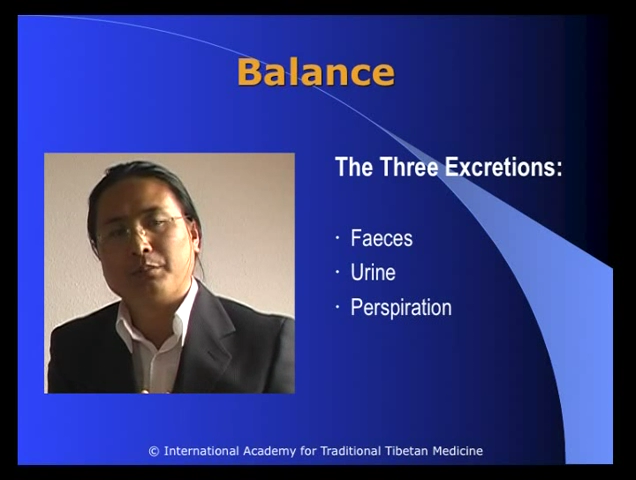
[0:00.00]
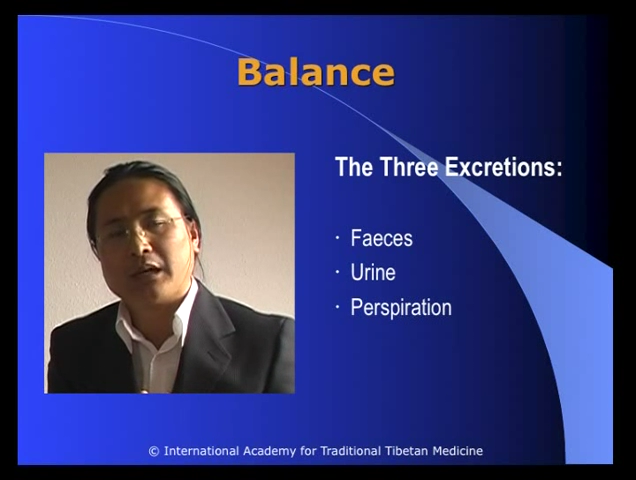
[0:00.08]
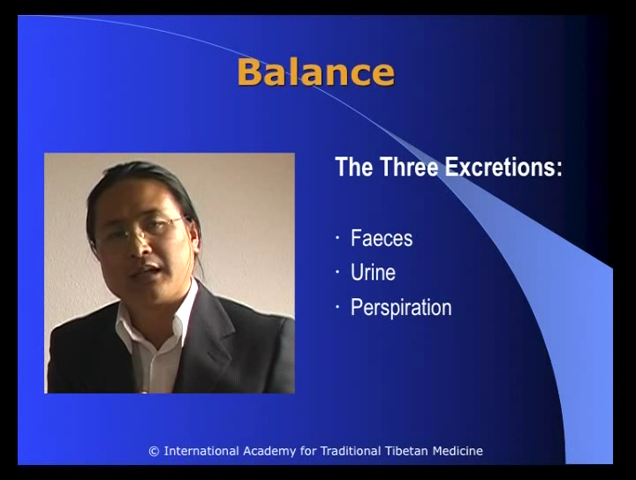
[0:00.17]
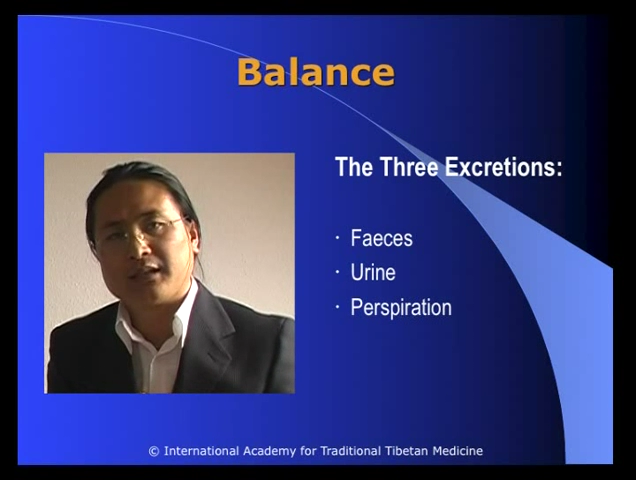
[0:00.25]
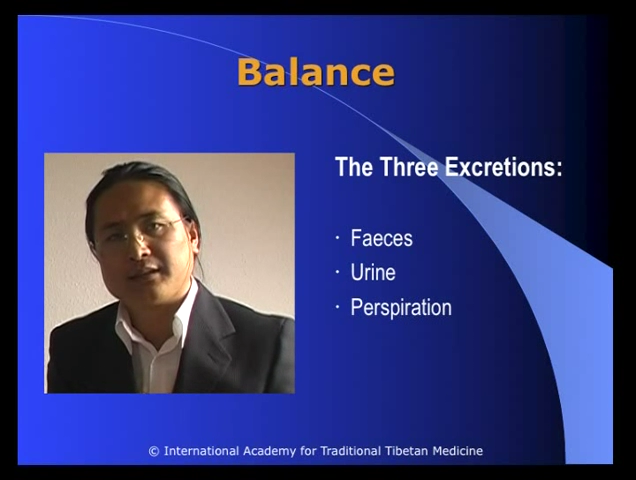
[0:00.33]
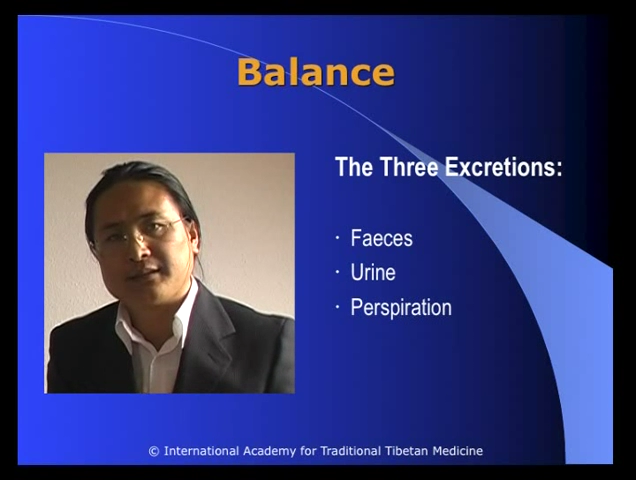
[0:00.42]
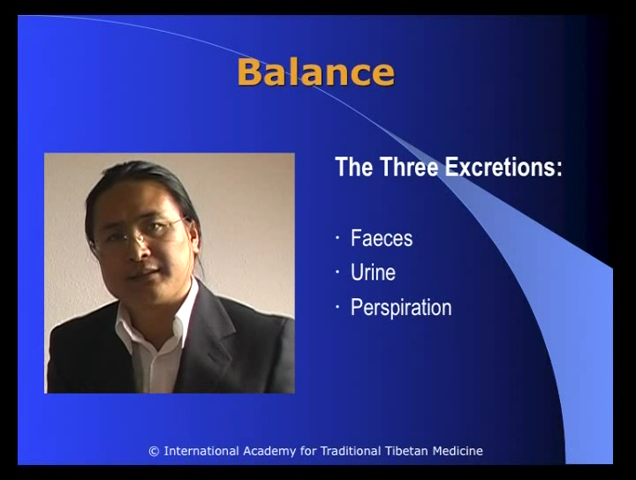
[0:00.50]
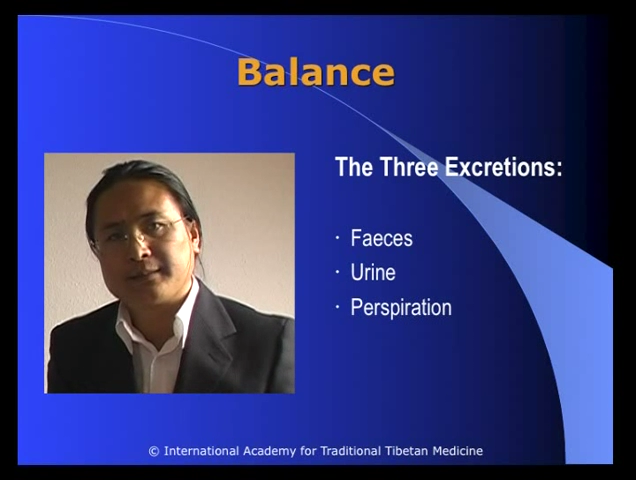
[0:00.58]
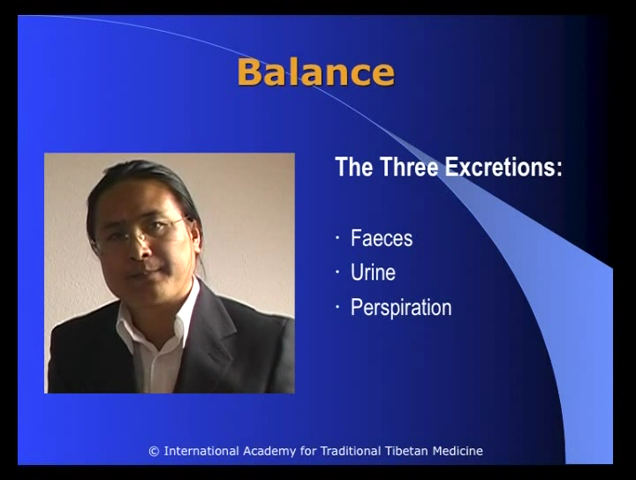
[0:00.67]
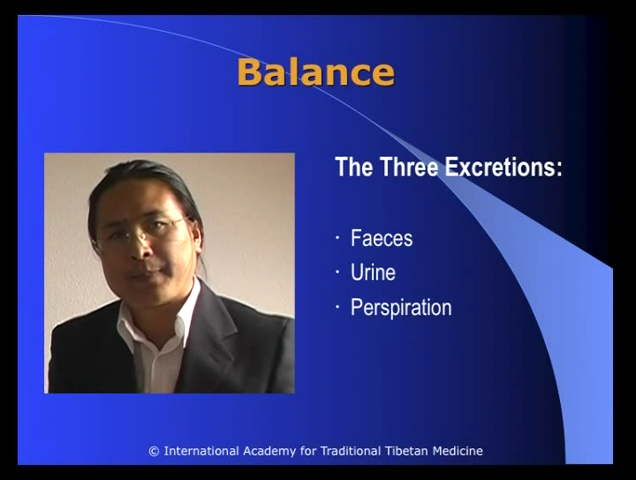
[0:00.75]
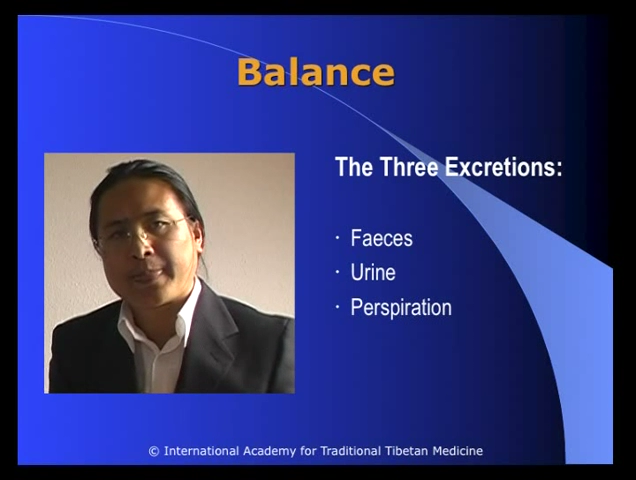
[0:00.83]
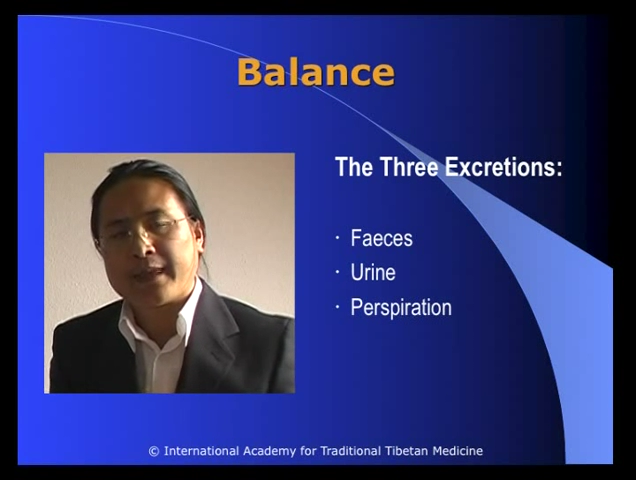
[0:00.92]
balance.
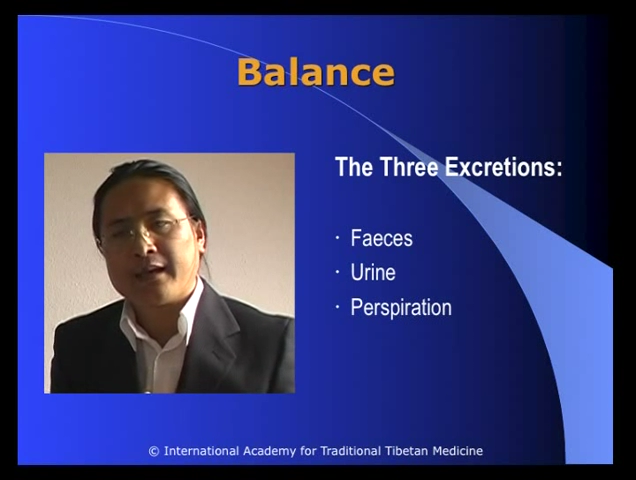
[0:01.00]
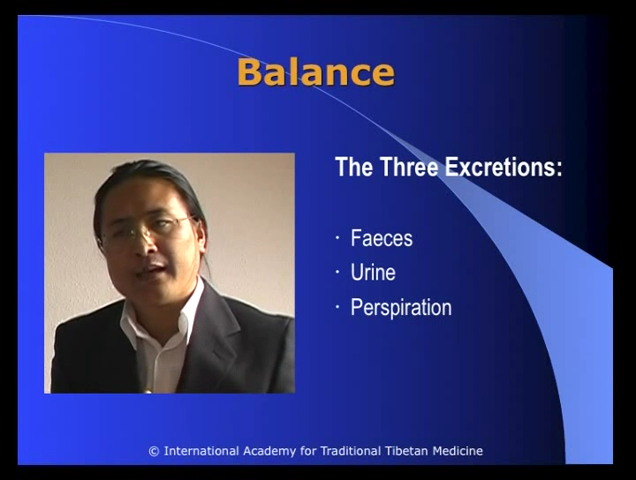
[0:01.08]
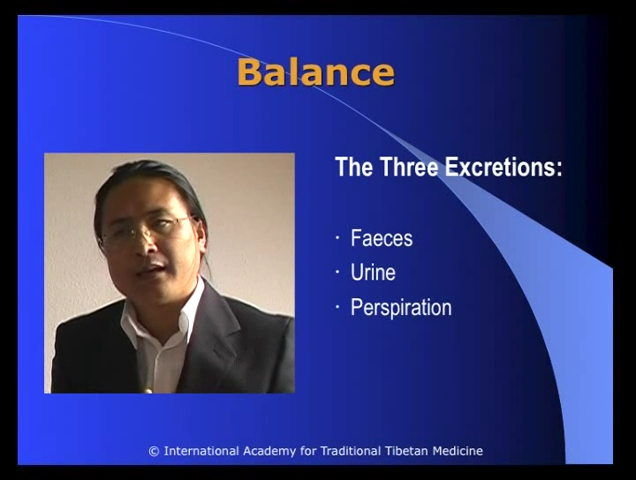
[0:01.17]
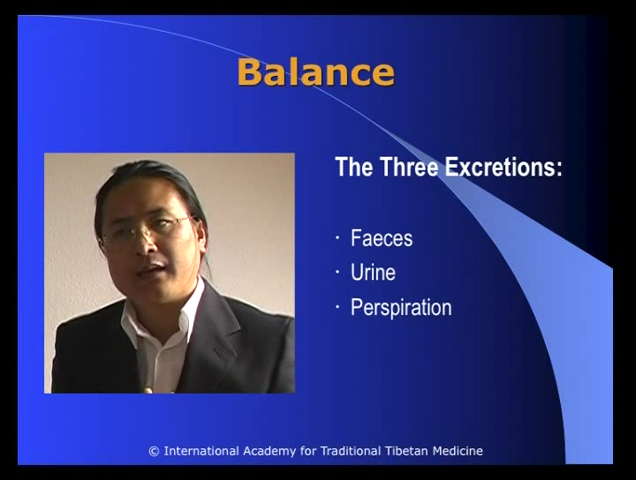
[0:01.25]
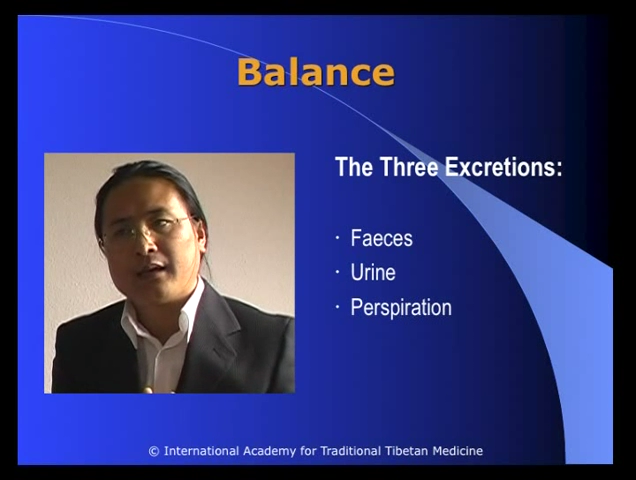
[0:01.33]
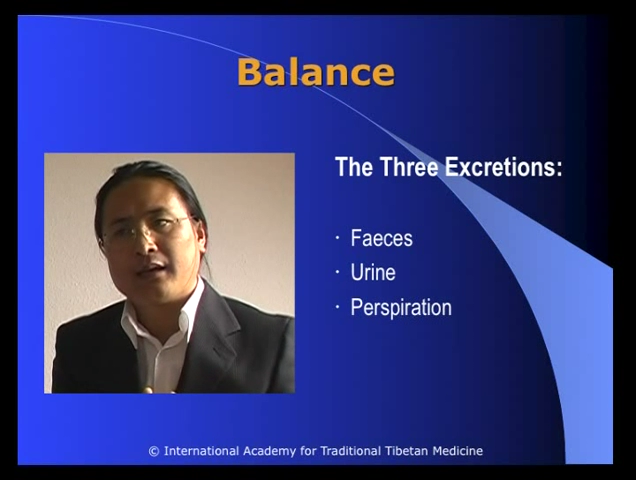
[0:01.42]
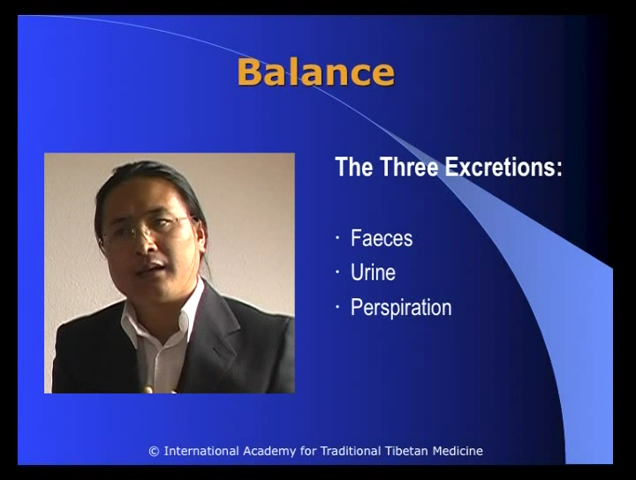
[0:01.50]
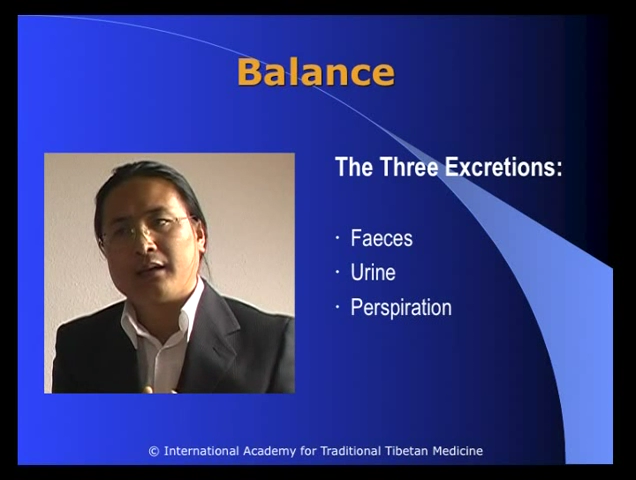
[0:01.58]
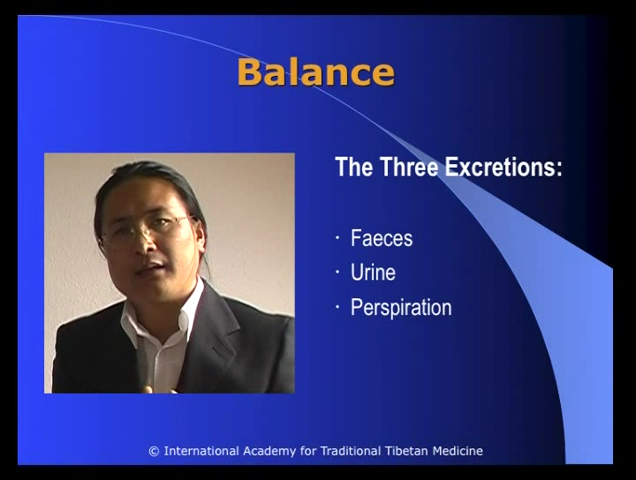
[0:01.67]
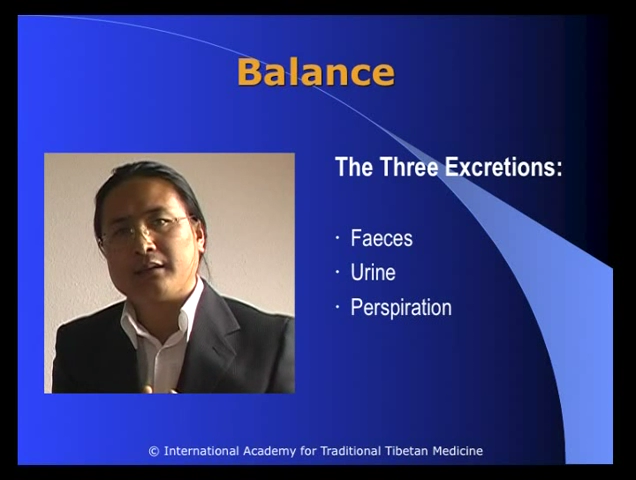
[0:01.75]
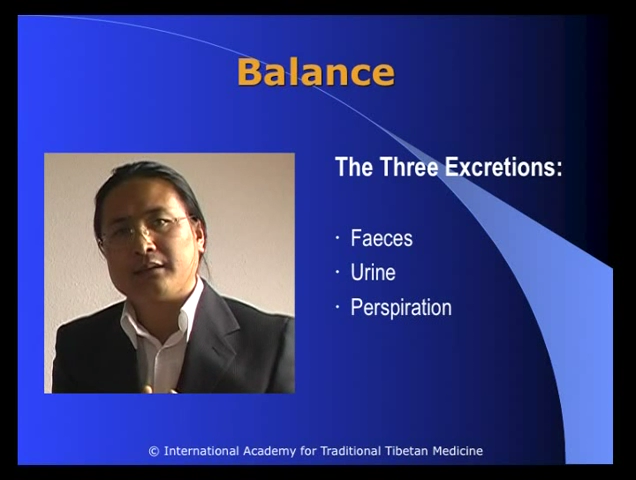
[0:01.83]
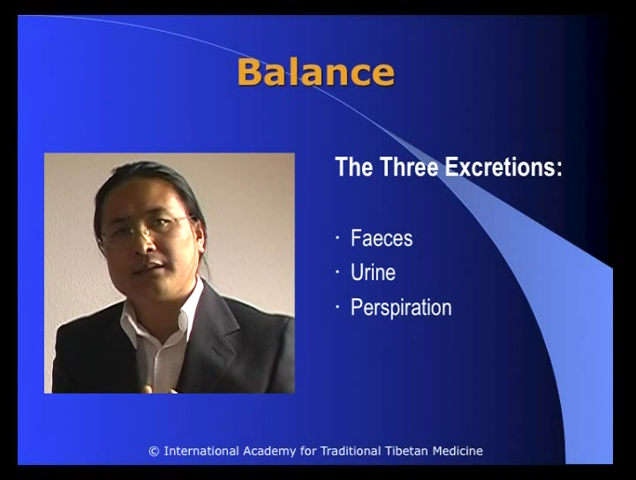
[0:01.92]

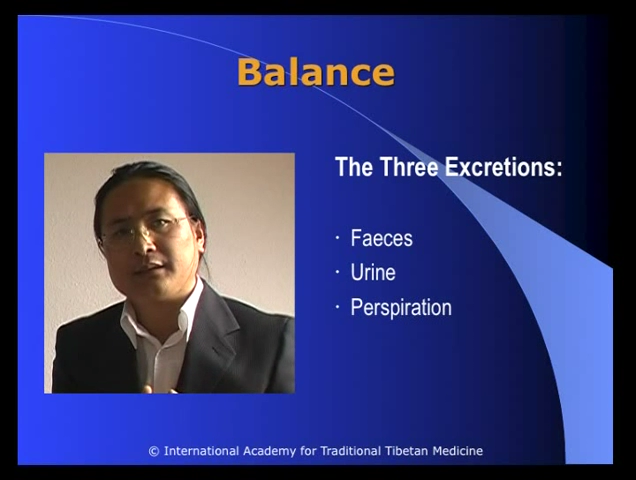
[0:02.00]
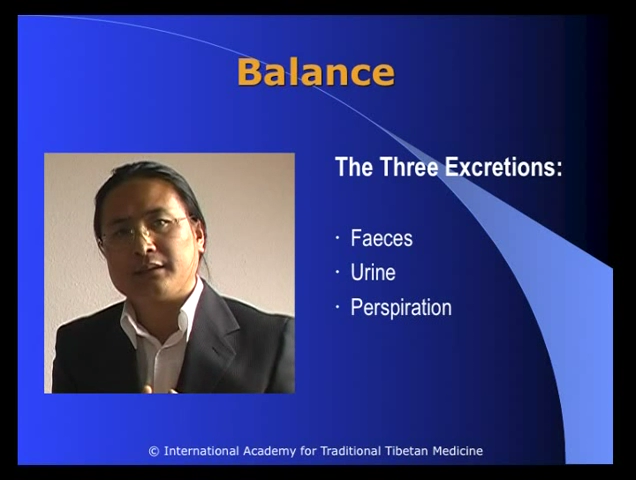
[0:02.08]
And